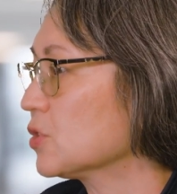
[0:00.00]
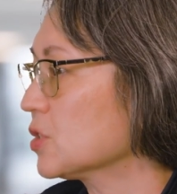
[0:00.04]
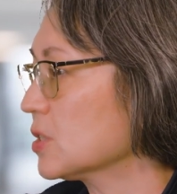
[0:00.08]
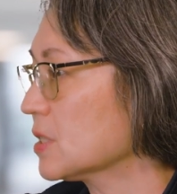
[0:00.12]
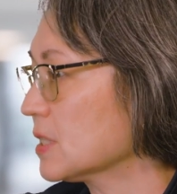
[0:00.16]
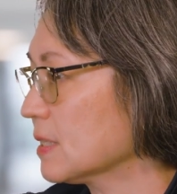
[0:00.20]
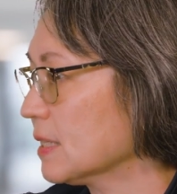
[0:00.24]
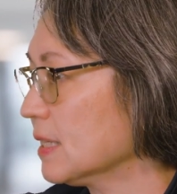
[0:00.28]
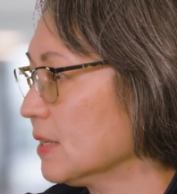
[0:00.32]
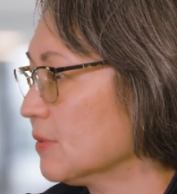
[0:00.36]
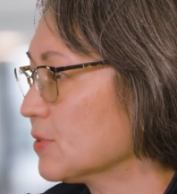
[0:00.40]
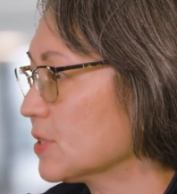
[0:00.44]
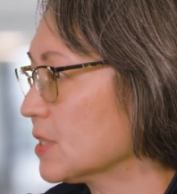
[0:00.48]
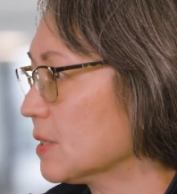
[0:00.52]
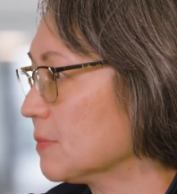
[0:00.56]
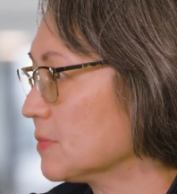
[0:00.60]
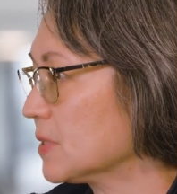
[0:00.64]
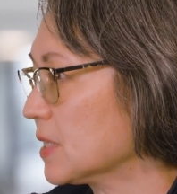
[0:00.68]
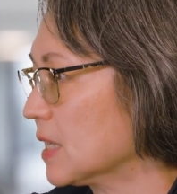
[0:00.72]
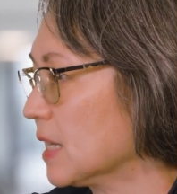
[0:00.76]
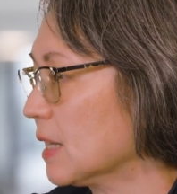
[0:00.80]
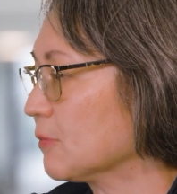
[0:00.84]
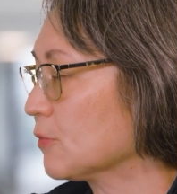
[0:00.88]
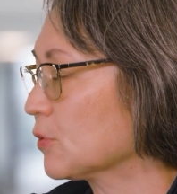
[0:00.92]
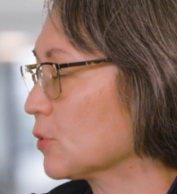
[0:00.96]
Just give some
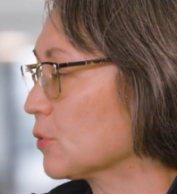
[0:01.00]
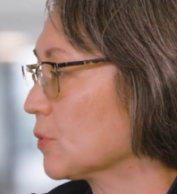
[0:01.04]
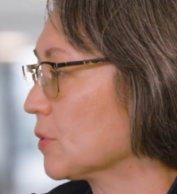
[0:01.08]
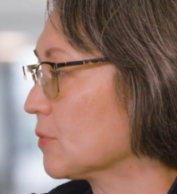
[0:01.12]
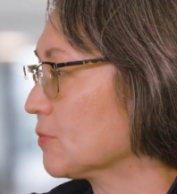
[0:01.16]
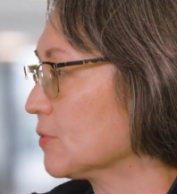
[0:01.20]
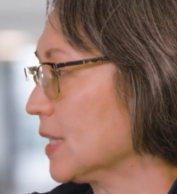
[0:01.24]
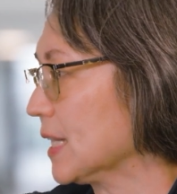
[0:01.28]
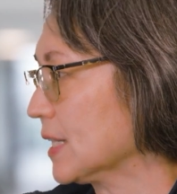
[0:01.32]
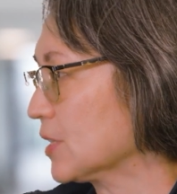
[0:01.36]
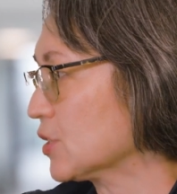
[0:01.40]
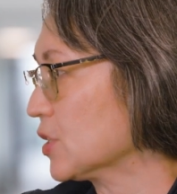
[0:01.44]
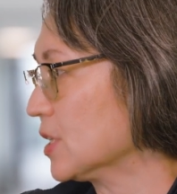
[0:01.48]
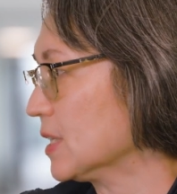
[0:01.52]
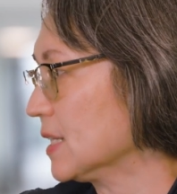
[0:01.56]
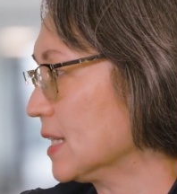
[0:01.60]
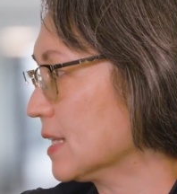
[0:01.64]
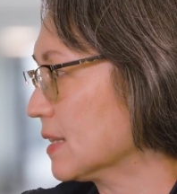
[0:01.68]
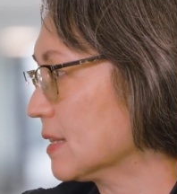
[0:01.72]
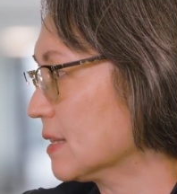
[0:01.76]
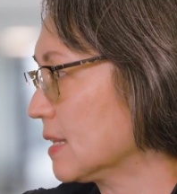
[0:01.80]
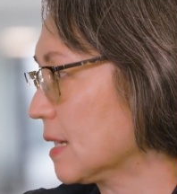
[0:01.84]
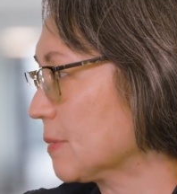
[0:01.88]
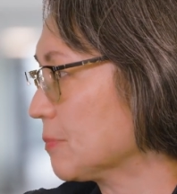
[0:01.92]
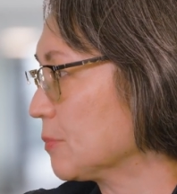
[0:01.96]
time for reflection
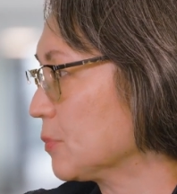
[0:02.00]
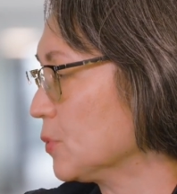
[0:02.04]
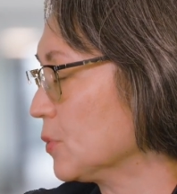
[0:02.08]
at that